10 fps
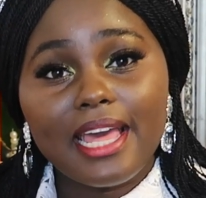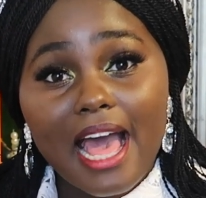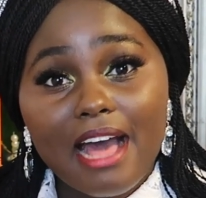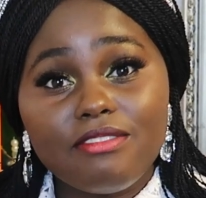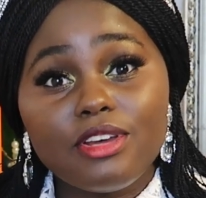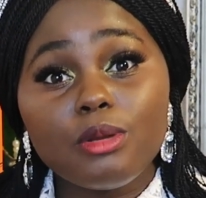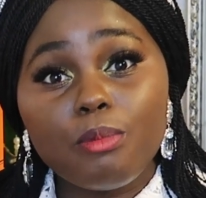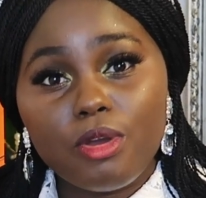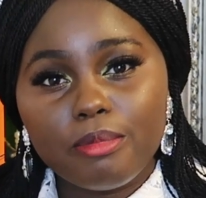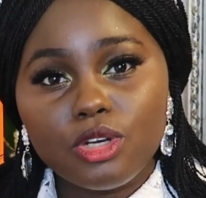have an
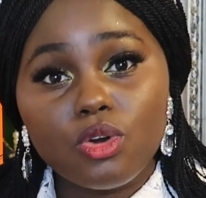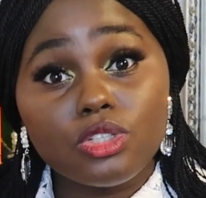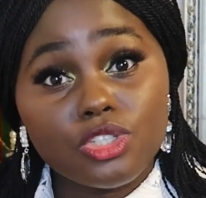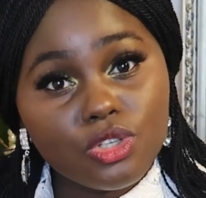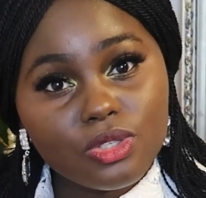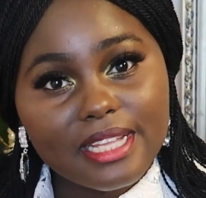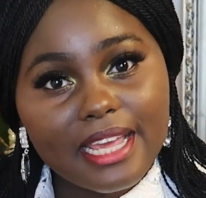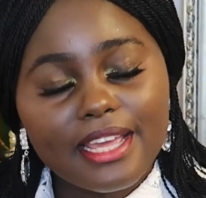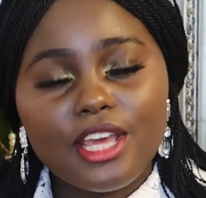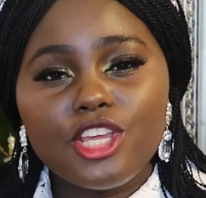appointment on
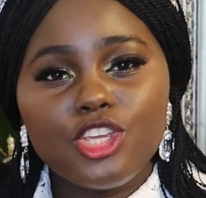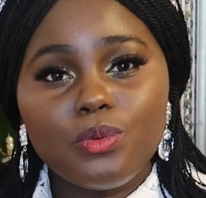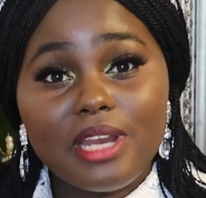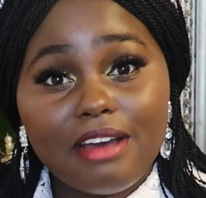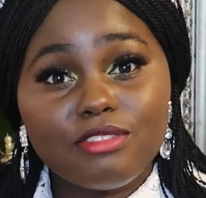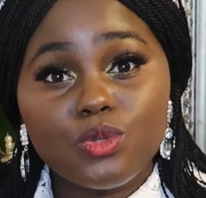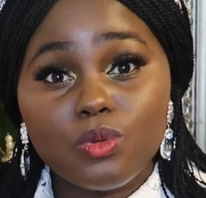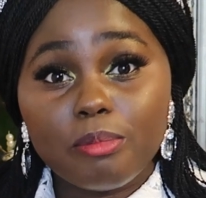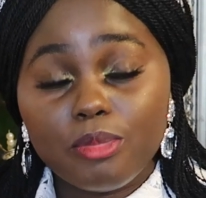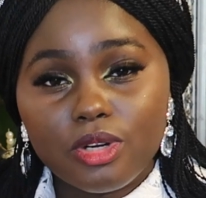Tuesday, you would have
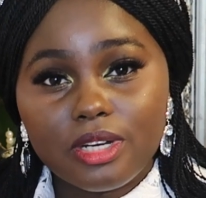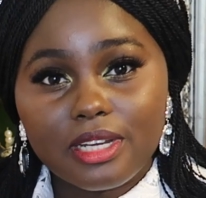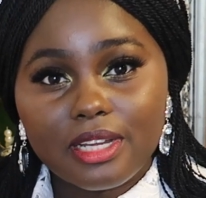to book